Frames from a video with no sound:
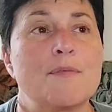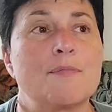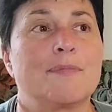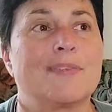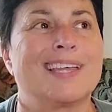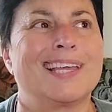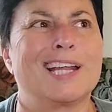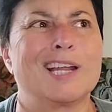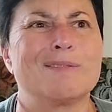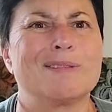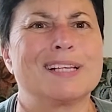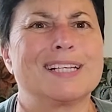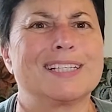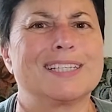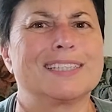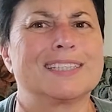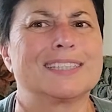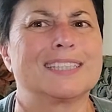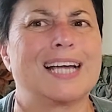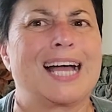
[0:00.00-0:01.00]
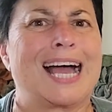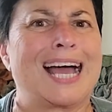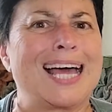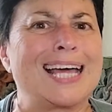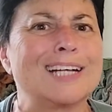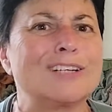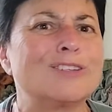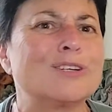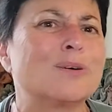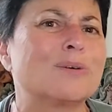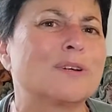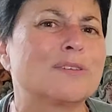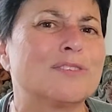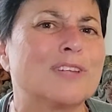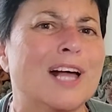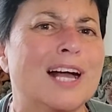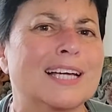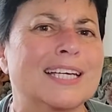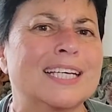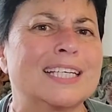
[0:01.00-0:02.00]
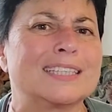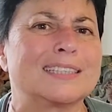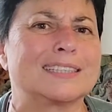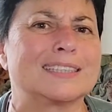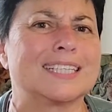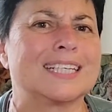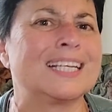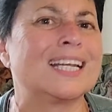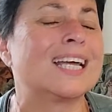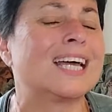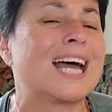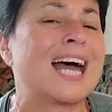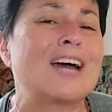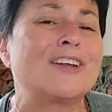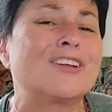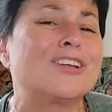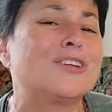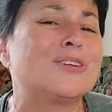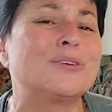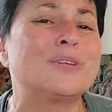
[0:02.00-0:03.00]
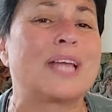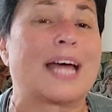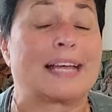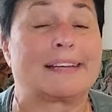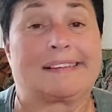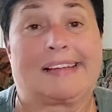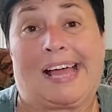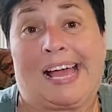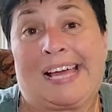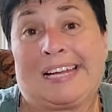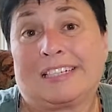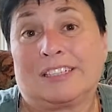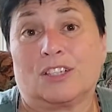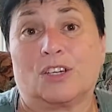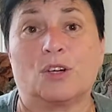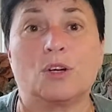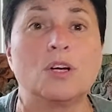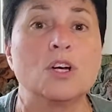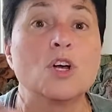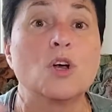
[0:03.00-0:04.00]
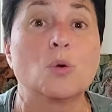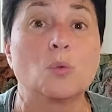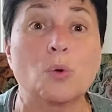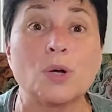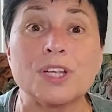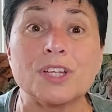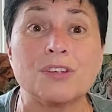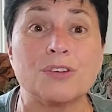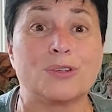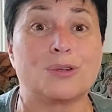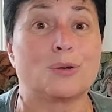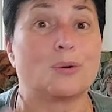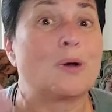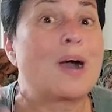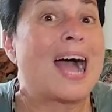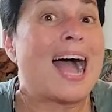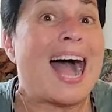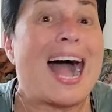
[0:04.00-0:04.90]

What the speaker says: And I'm like, I don't know what a vlog is. And how do you do that? I don't know. What do you do?